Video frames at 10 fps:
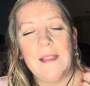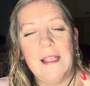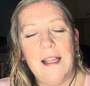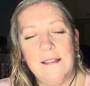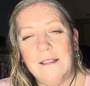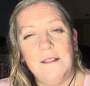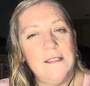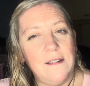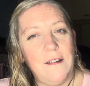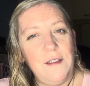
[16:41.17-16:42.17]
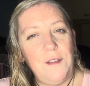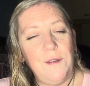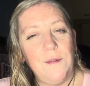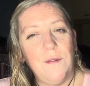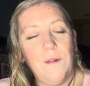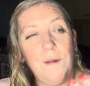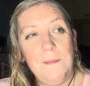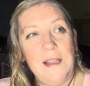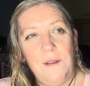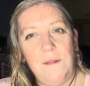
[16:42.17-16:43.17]
has done to hurt you or
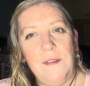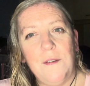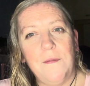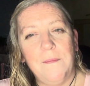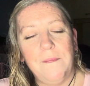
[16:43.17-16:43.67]
make you feel.